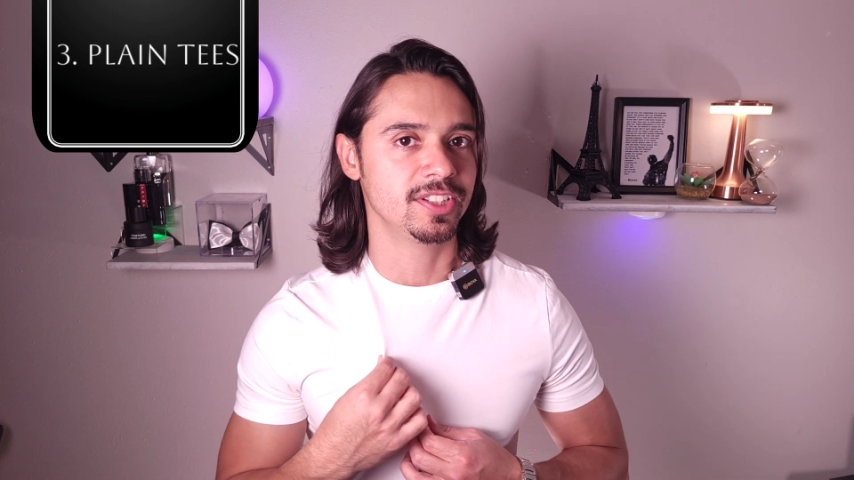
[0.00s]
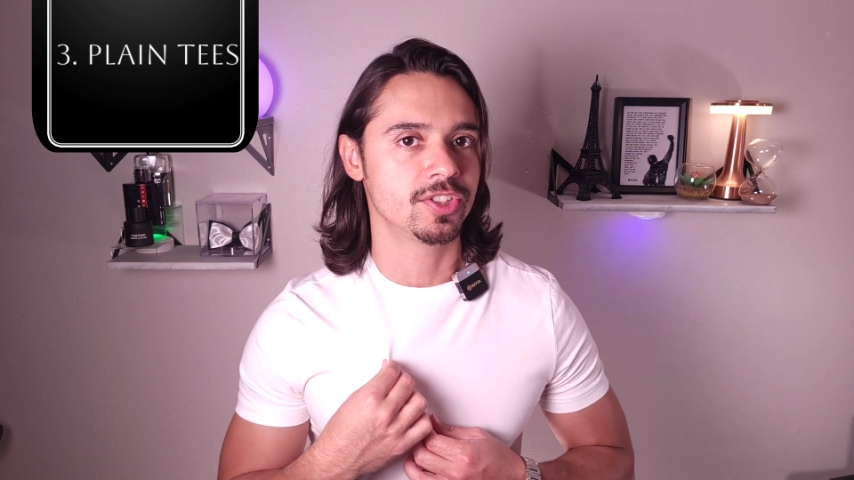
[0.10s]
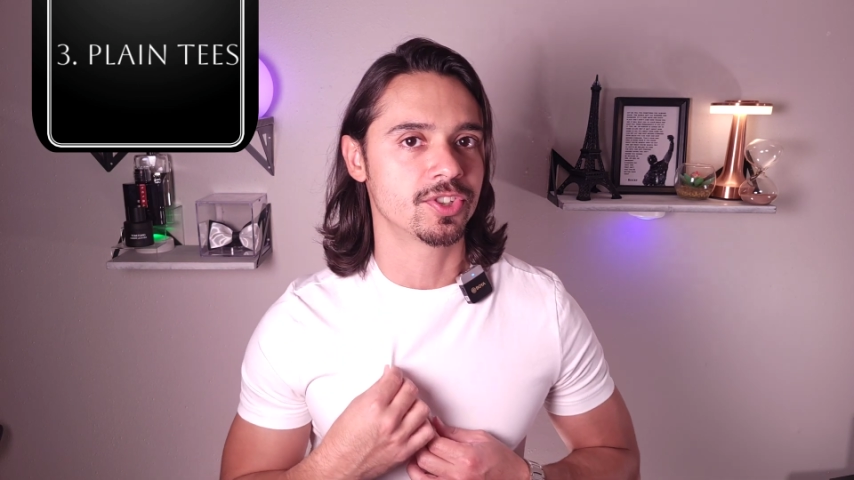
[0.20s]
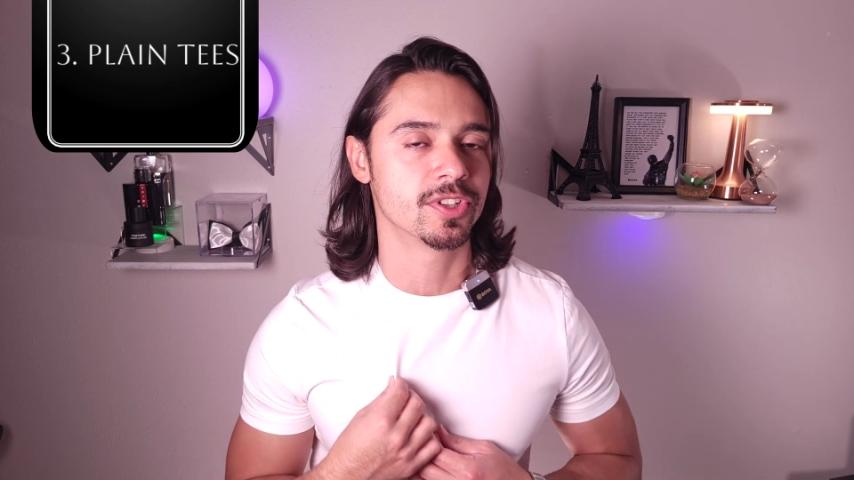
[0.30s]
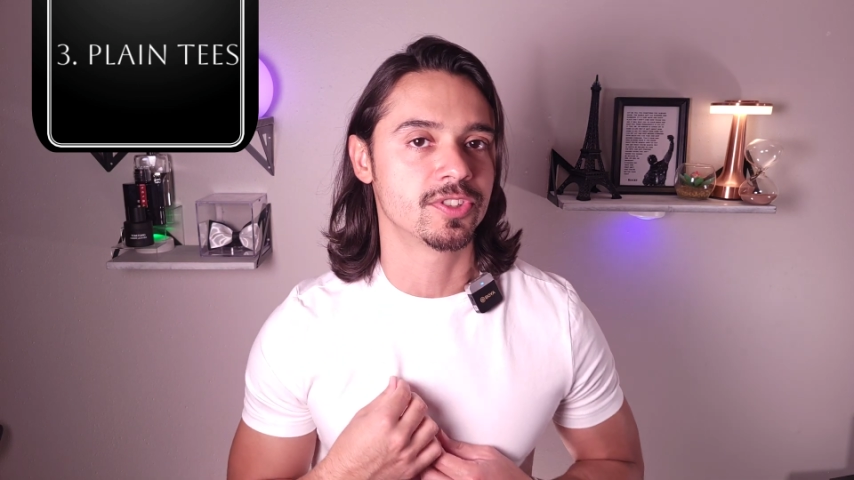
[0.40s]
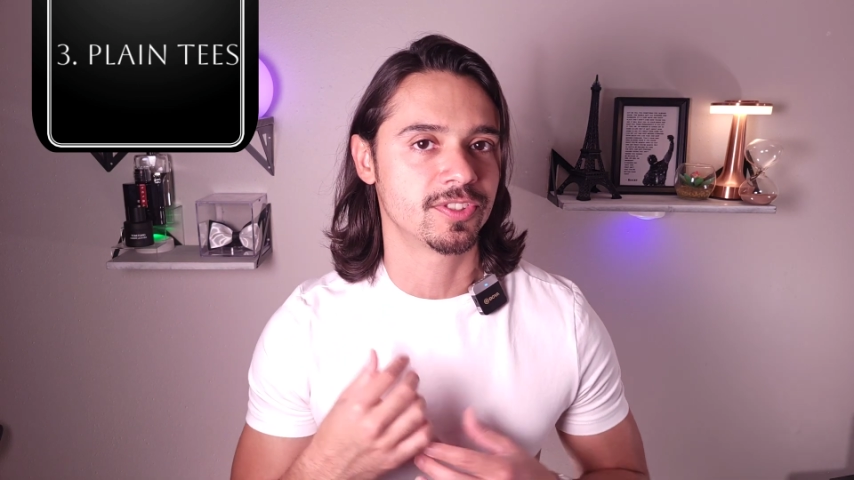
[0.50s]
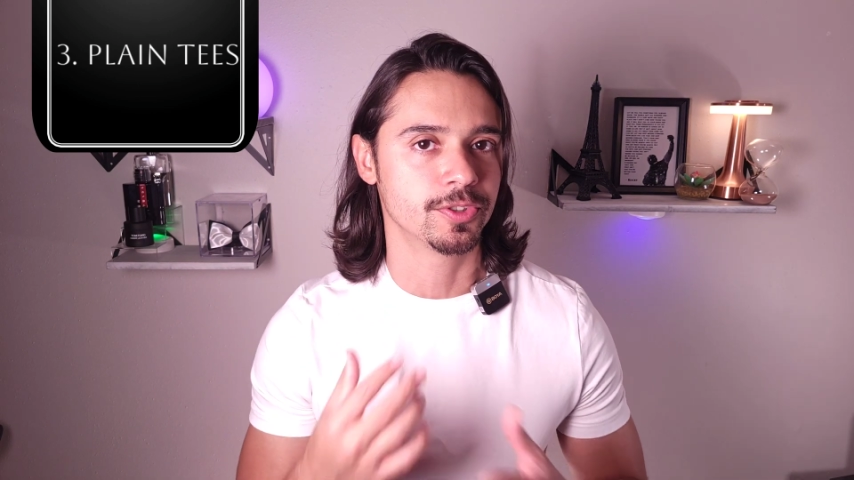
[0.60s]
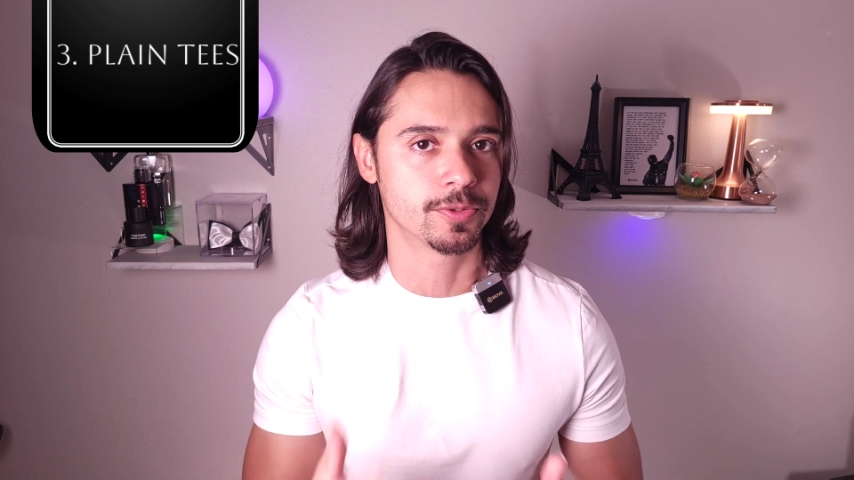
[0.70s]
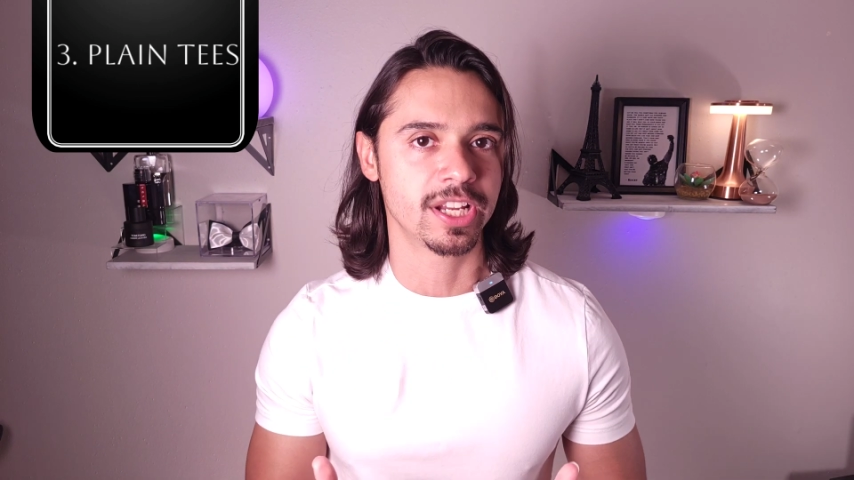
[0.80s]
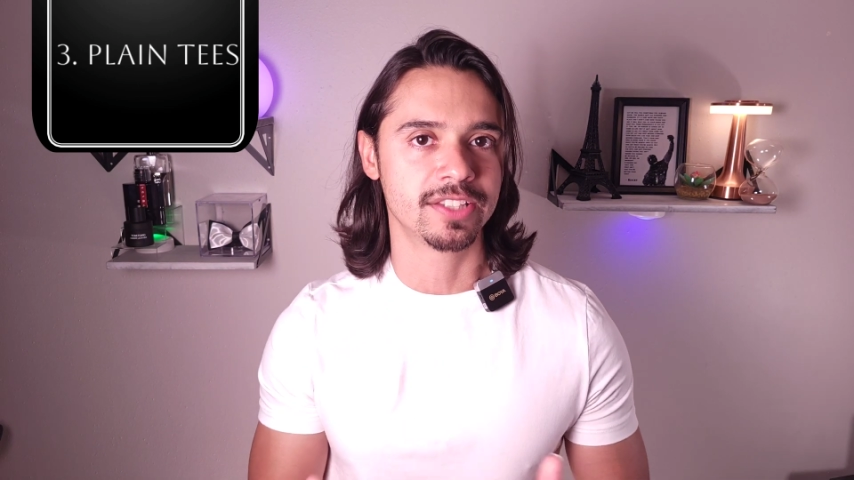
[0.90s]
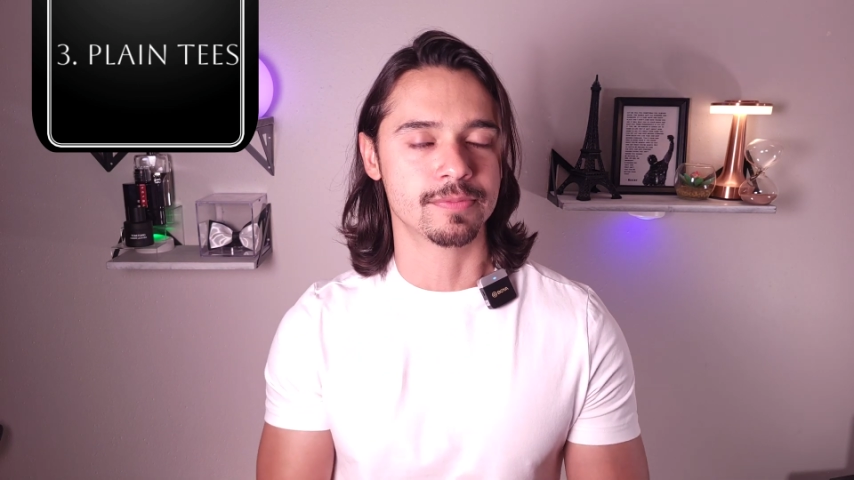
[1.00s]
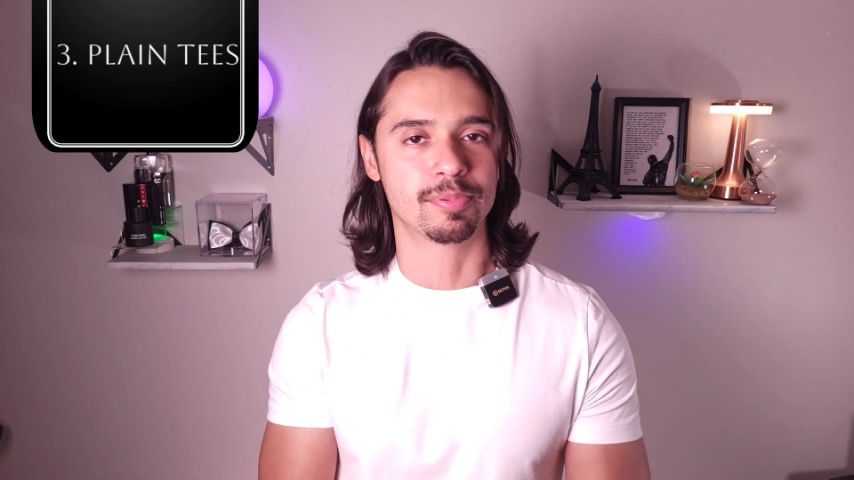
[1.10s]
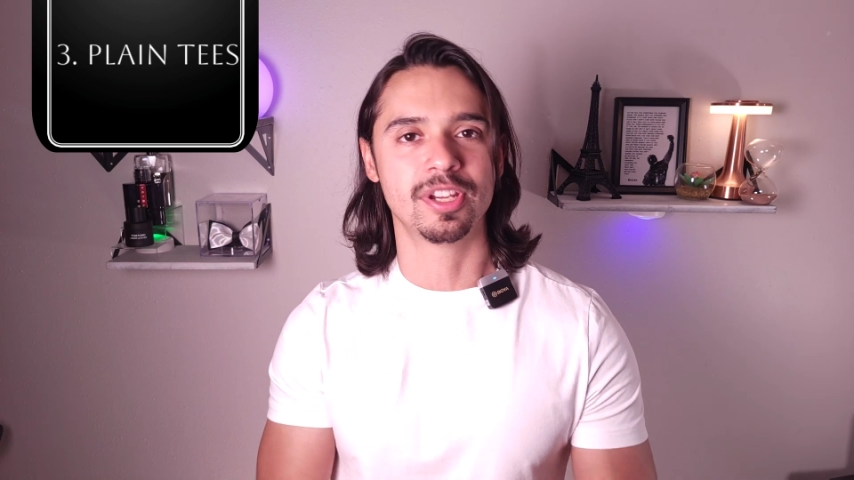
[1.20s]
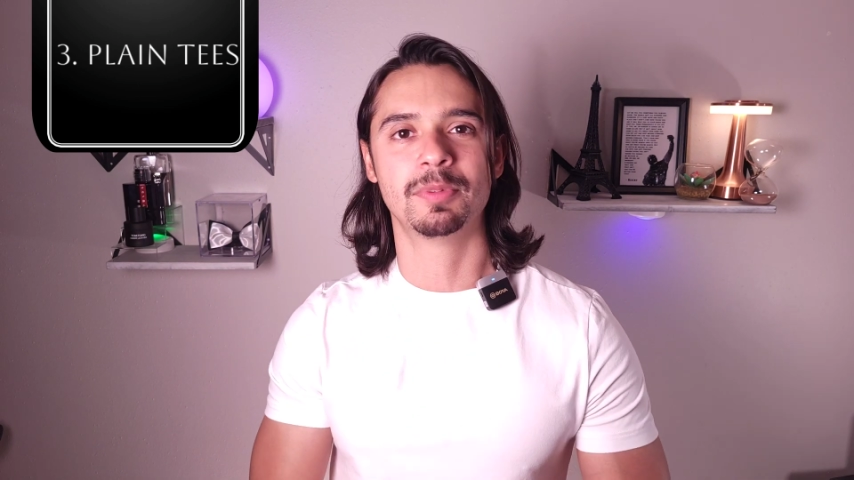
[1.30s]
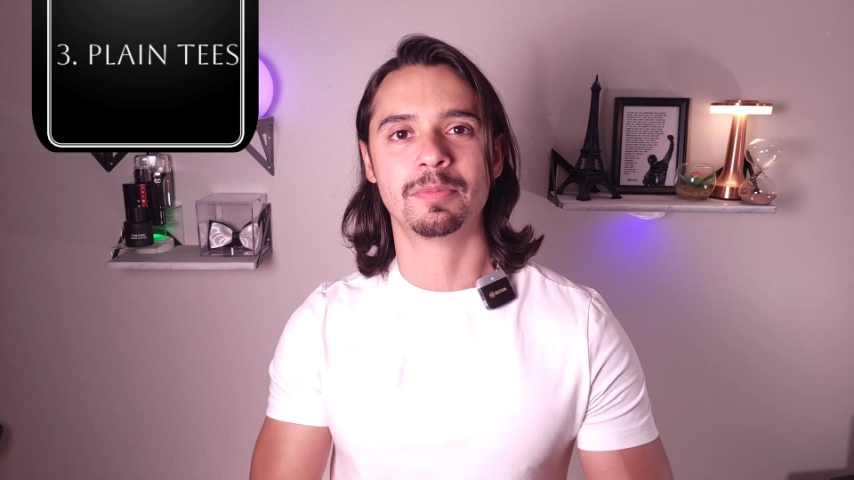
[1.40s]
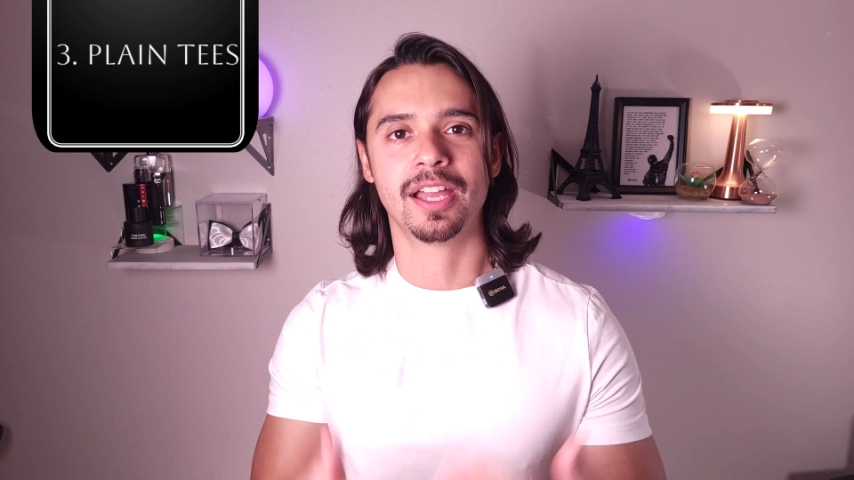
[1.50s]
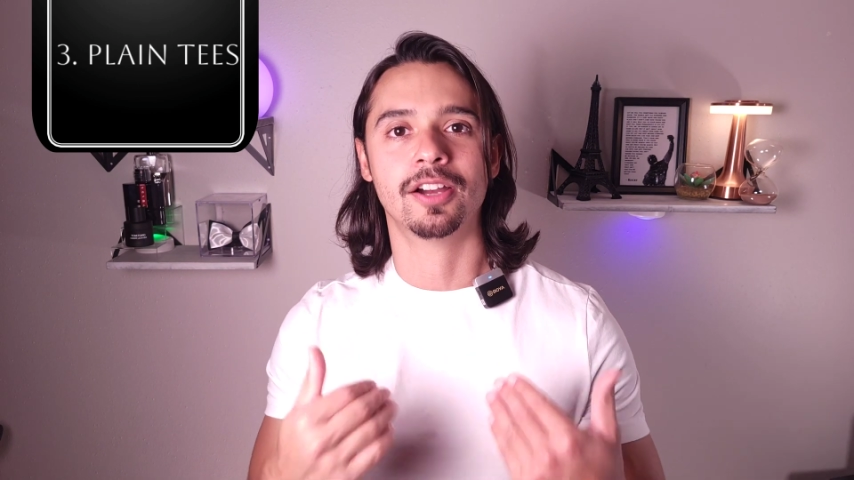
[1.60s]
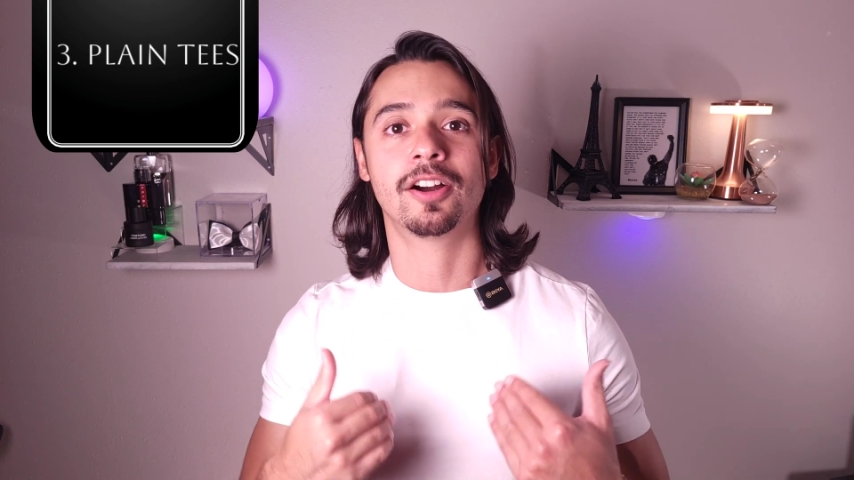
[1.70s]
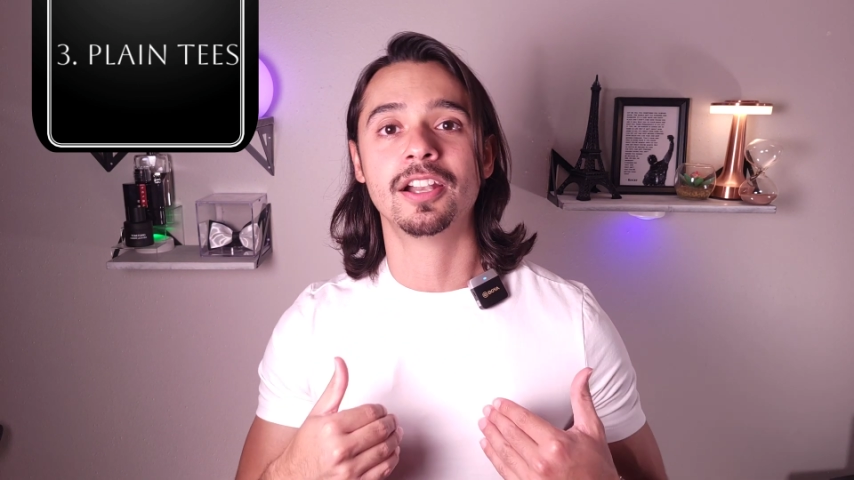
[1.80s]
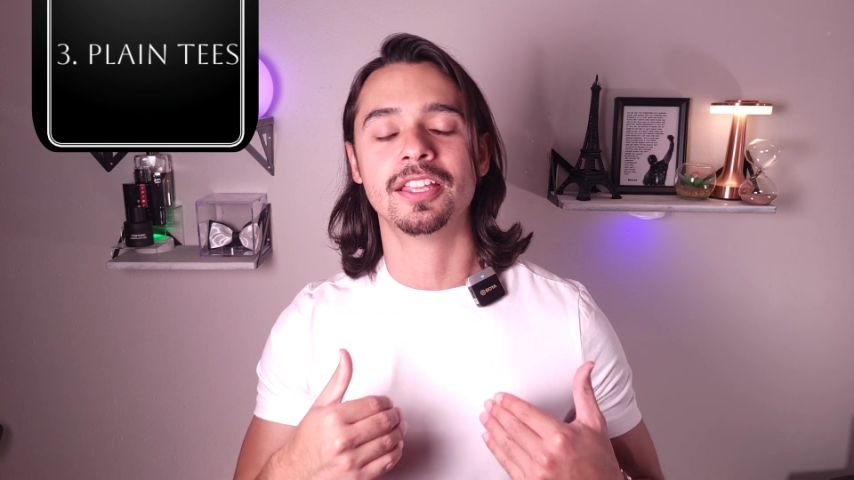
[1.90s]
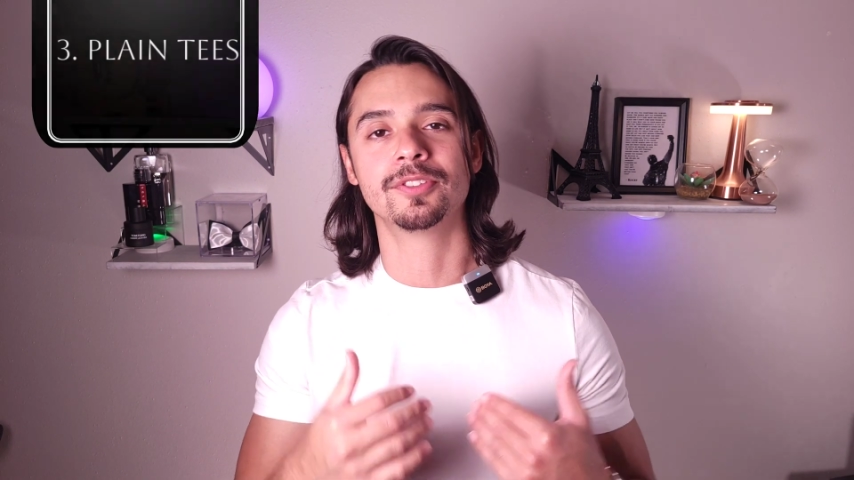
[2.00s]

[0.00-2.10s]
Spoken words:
t-shirts still reign supreme in my heart,